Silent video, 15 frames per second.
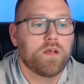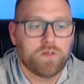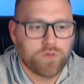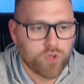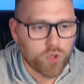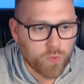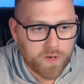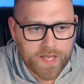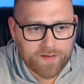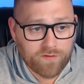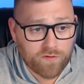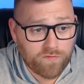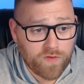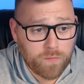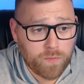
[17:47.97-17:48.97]
do we have a
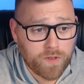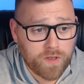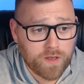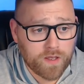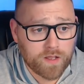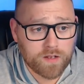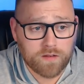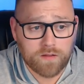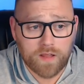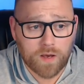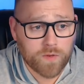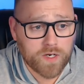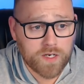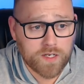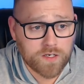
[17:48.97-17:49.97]
VPN that
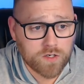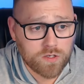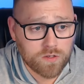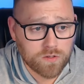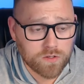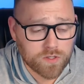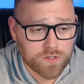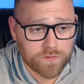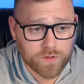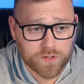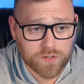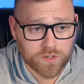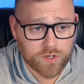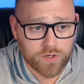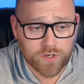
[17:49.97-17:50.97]
we need to use for
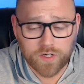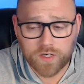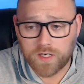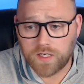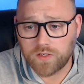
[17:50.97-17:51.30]
security?